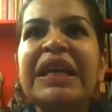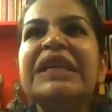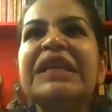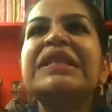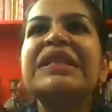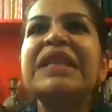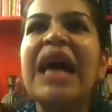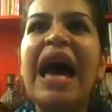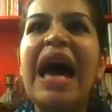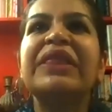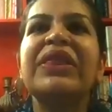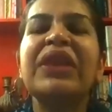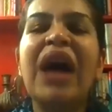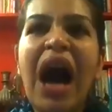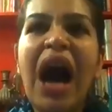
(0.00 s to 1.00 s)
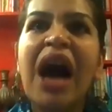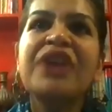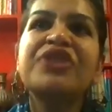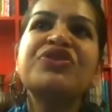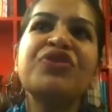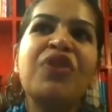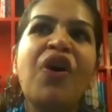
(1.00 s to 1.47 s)
is at the
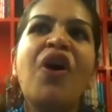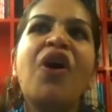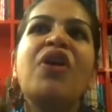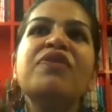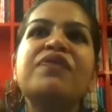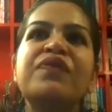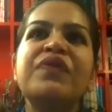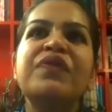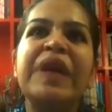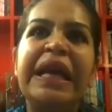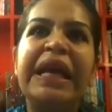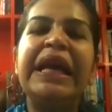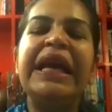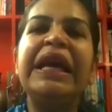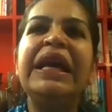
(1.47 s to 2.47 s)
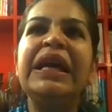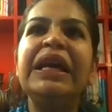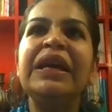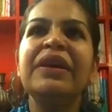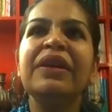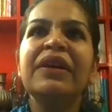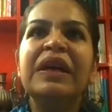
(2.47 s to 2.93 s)
heart of
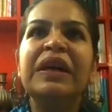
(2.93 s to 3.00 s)
you,